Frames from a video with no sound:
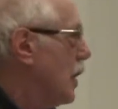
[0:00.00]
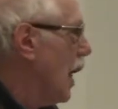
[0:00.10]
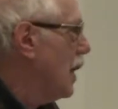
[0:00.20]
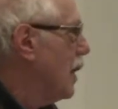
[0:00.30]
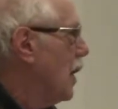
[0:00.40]

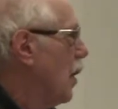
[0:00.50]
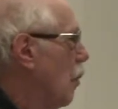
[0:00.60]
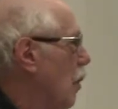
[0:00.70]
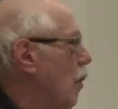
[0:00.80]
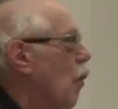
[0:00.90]
said
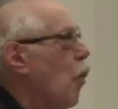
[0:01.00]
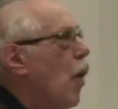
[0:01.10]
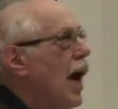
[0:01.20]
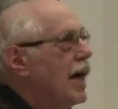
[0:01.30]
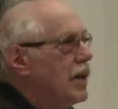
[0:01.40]
we were
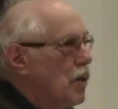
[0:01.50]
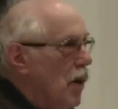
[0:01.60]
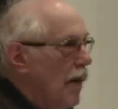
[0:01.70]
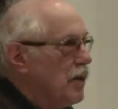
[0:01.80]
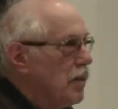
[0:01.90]
way too
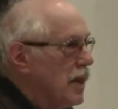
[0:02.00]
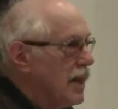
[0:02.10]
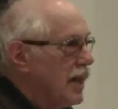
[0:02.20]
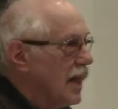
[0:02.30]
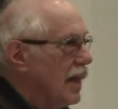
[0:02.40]

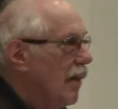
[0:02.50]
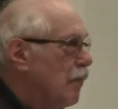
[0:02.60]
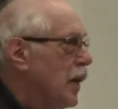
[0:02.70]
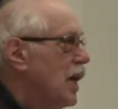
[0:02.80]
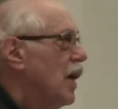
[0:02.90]
optimistic,
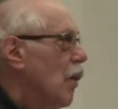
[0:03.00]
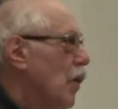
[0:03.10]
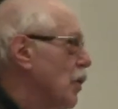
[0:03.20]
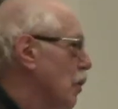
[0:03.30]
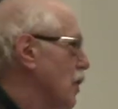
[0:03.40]

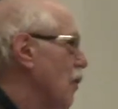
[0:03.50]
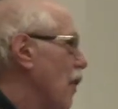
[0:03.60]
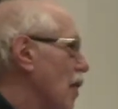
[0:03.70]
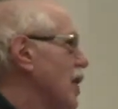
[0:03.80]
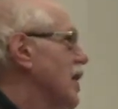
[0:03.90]
which was a
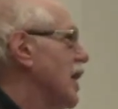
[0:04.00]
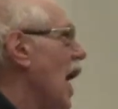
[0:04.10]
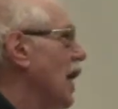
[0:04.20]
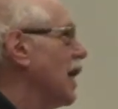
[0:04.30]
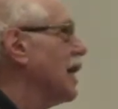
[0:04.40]
very
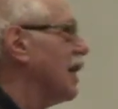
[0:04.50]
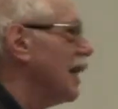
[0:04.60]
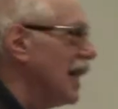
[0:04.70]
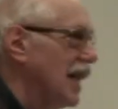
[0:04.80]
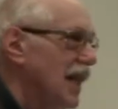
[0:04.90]
shocking
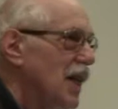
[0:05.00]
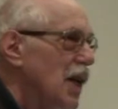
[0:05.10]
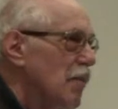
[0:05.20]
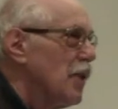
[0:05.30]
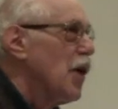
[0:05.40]
thing
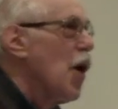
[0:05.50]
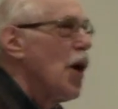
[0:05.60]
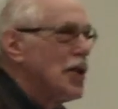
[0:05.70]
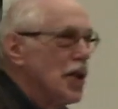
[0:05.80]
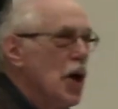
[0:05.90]

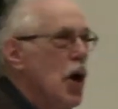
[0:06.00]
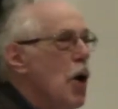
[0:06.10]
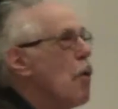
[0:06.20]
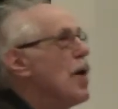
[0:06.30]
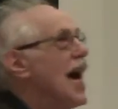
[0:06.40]
because
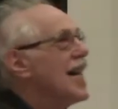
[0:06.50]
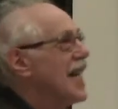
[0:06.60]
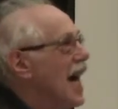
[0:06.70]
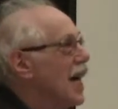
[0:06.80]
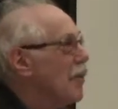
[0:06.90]
we are
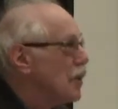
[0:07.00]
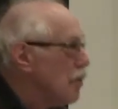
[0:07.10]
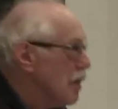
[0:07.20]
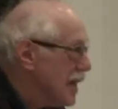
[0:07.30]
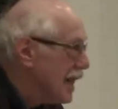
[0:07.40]
not
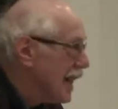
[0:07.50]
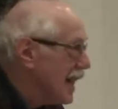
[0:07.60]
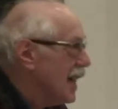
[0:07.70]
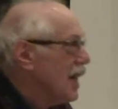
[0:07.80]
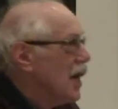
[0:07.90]
optimistic.
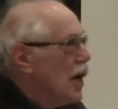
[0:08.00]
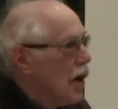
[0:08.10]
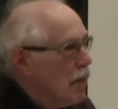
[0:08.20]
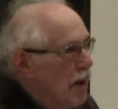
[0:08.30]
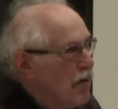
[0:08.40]

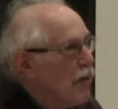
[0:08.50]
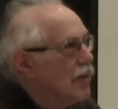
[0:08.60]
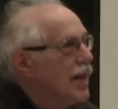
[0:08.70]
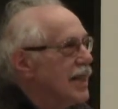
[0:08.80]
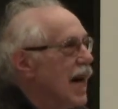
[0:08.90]
It may
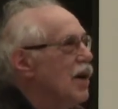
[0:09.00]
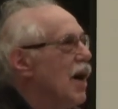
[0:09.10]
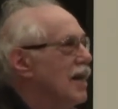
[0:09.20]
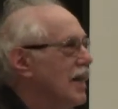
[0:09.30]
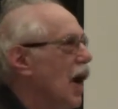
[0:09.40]
reflect
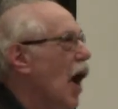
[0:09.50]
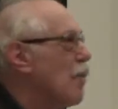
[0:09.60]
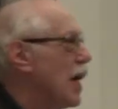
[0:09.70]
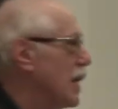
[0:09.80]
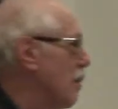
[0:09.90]
how
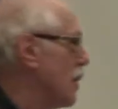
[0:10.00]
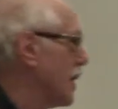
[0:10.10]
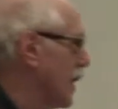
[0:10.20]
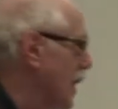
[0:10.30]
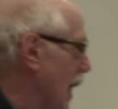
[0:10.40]

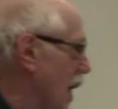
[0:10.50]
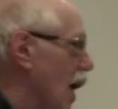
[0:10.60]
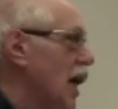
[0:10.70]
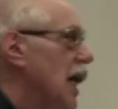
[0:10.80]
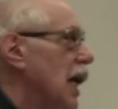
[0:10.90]
pessimistic they
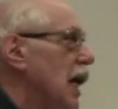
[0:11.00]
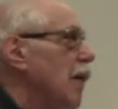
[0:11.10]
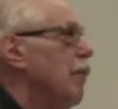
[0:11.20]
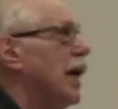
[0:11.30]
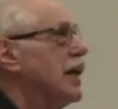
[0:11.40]
are.
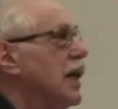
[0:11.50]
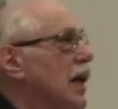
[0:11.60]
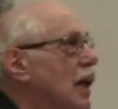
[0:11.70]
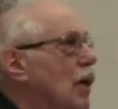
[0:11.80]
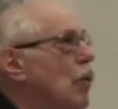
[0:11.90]
But
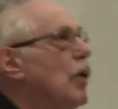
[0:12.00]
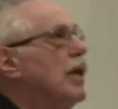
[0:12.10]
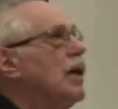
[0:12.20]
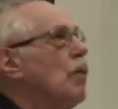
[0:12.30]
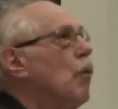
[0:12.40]

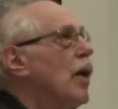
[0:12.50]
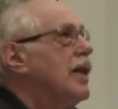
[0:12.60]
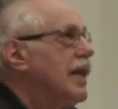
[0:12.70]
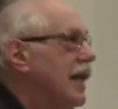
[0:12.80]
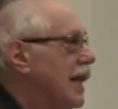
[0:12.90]
really, one
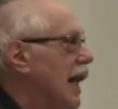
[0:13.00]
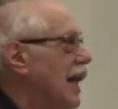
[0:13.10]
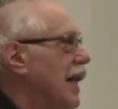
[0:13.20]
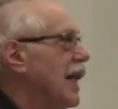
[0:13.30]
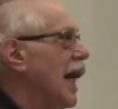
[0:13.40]
thing
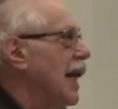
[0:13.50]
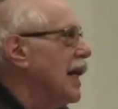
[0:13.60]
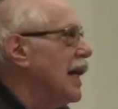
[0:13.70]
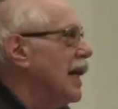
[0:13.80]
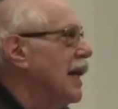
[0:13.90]
that
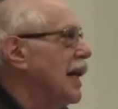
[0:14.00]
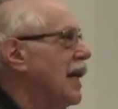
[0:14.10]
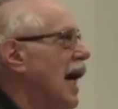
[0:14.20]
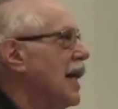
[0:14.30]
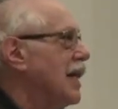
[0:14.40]
the
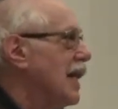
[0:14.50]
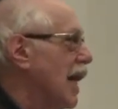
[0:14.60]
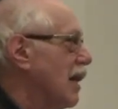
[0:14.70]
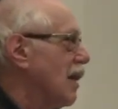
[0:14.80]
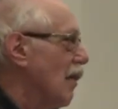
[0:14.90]

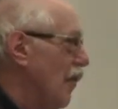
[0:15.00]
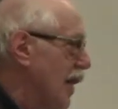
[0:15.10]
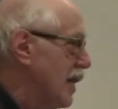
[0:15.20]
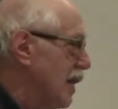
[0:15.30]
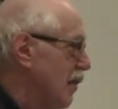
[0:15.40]
Continental
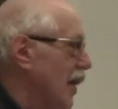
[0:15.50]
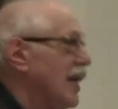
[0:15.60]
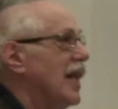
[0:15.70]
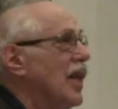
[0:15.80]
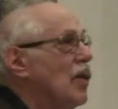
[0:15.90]
Offensive
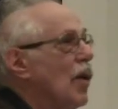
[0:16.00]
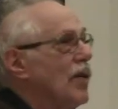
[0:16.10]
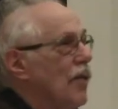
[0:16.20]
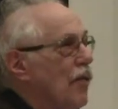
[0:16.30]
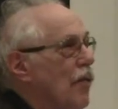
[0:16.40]
and that the
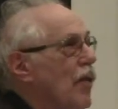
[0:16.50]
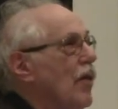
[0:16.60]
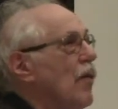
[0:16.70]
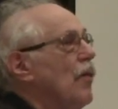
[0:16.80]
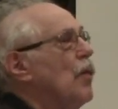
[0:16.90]

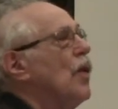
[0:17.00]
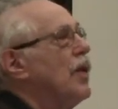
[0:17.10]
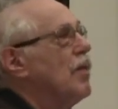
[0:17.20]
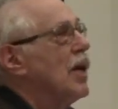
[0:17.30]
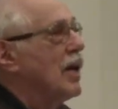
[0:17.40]
North
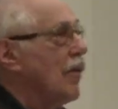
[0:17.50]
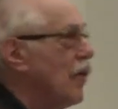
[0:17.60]
American